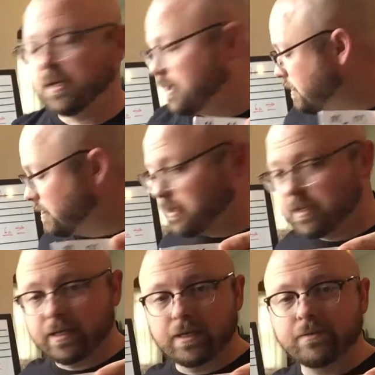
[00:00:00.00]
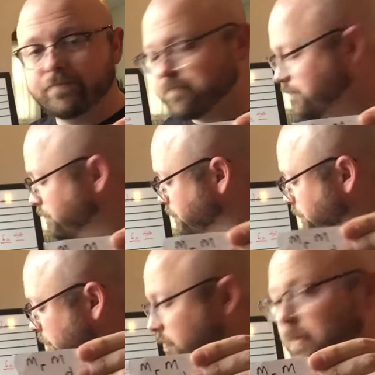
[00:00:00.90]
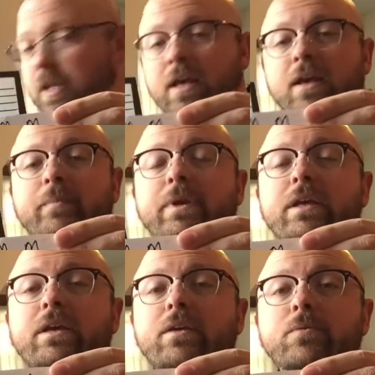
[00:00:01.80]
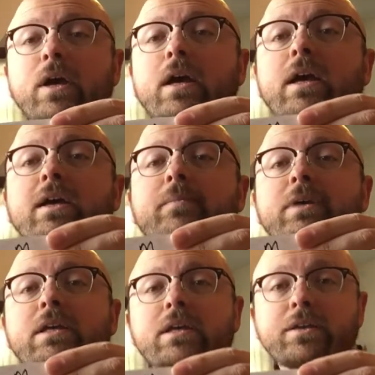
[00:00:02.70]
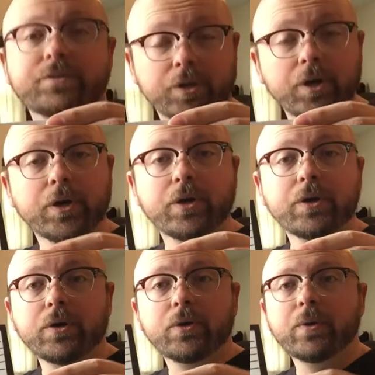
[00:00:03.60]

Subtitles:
And then mi, re, mi, do.